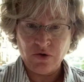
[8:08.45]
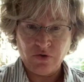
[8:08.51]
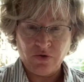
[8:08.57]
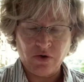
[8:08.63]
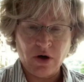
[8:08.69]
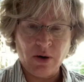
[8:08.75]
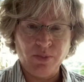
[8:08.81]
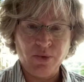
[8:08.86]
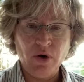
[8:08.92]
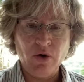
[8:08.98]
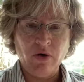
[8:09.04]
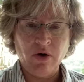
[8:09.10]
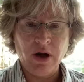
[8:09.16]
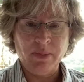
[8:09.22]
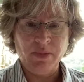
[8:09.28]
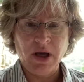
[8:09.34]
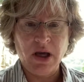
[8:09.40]
for our
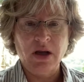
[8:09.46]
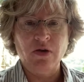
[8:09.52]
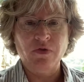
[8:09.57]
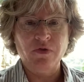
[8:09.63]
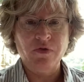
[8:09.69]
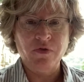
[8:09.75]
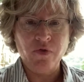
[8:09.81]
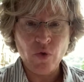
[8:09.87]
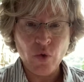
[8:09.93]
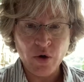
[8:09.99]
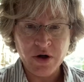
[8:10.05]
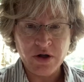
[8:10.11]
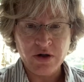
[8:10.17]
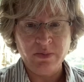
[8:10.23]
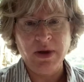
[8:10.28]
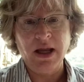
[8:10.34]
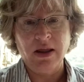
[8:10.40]
program can afford to
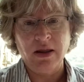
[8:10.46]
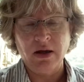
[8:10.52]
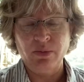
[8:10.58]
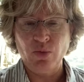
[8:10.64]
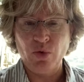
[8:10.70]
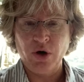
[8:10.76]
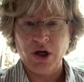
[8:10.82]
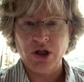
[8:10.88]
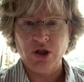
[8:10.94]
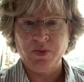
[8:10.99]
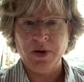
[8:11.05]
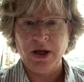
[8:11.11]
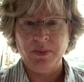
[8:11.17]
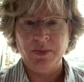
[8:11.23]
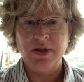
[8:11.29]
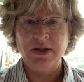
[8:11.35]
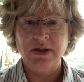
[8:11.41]
make their mortgage
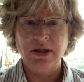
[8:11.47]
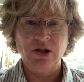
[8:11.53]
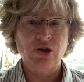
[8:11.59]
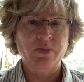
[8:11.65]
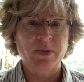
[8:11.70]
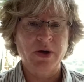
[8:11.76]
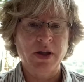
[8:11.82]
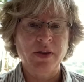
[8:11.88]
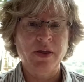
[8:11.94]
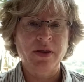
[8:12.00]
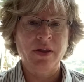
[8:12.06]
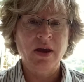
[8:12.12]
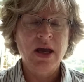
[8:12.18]
payments each month,